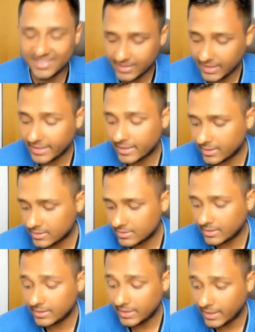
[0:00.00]
Like it's
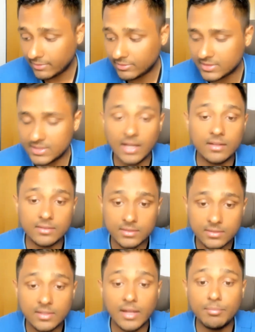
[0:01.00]
in the heavens. Yeah,
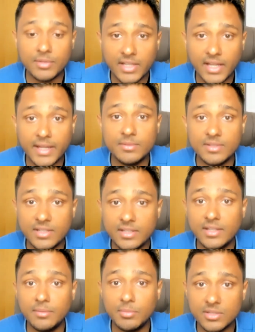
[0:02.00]
sometimes the
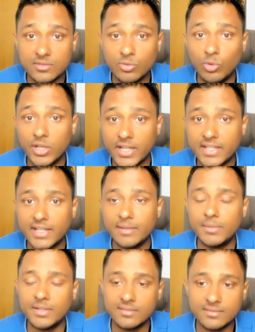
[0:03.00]
demons go and attack,
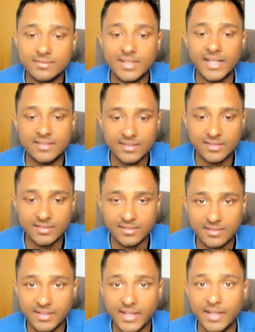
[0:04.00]
but that's a
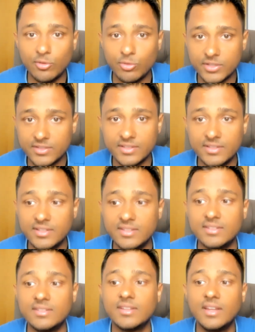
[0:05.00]
rare occasion. It
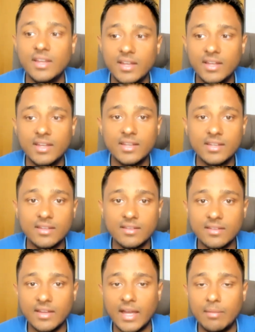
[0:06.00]
doesn't
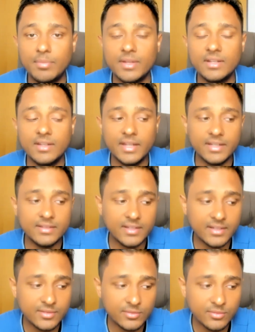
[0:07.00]
uh, happen like
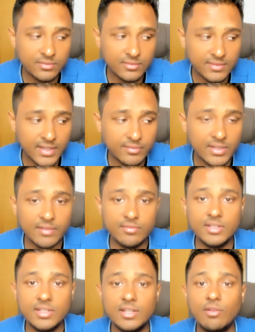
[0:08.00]
that, you know, every,
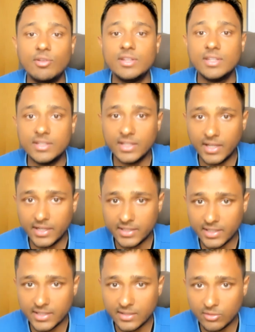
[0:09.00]
every now and then they are
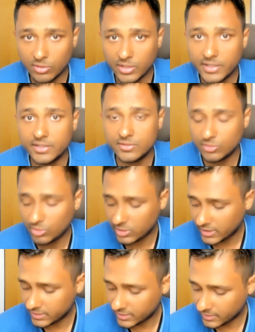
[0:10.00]
attacking, all right? It's not
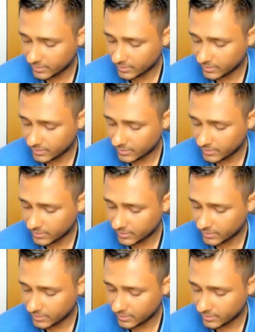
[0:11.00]
like that.